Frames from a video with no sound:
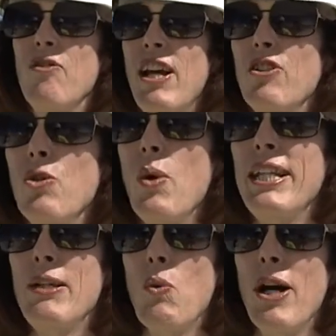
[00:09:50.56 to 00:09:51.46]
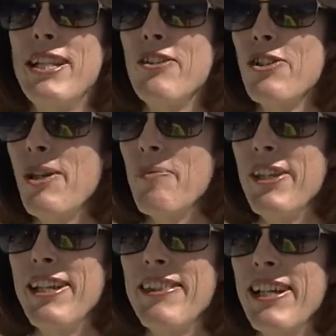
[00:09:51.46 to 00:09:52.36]
around 21 or
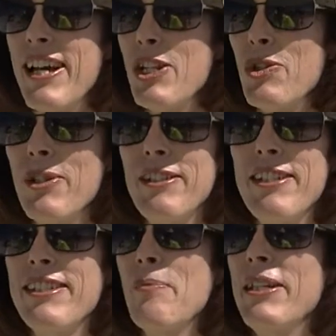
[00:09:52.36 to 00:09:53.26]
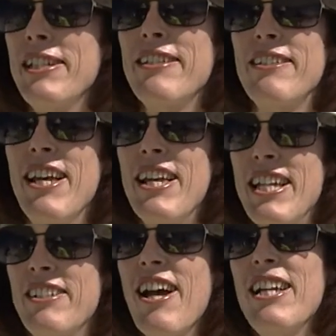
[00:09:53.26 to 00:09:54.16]
something on yeah. the country list. I mean, it's
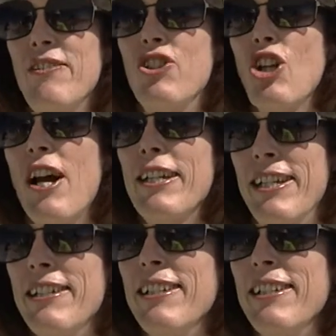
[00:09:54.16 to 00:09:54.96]
it's kind of shocking.